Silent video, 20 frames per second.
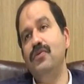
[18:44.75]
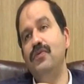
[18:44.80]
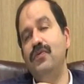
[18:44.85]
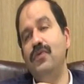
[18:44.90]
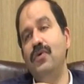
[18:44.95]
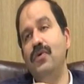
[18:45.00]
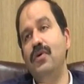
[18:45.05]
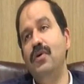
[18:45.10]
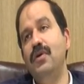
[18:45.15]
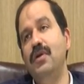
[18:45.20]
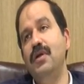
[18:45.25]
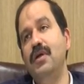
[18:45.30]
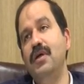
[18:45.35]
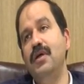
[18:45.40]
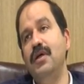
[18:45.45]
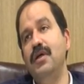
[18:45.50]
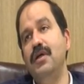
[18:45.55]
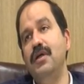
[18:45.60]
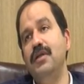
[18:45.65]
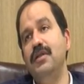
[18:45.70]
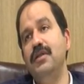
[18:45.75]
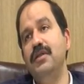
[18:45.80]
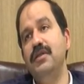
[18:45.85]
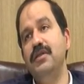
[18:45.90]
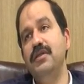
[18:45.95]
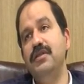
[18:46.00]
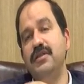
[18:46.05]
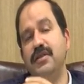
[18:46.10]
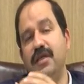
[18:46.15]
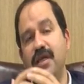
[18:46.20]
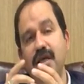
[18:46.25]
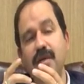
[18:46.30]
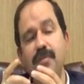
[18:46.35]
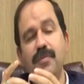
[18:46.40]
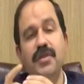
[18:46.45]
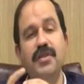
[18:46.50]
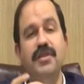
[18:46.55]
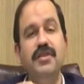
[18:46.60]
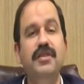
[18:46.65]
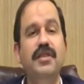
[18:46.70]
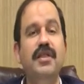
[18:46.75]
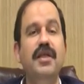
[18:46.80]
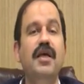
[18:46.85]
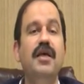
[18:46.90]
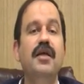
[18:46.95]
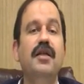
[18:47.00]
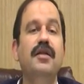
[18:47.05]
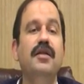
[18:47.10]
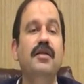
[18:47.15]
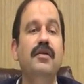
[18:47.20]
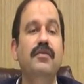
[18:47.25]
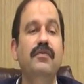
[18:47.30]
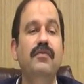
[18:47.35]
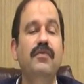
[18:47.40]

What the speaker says: for the scheme is there,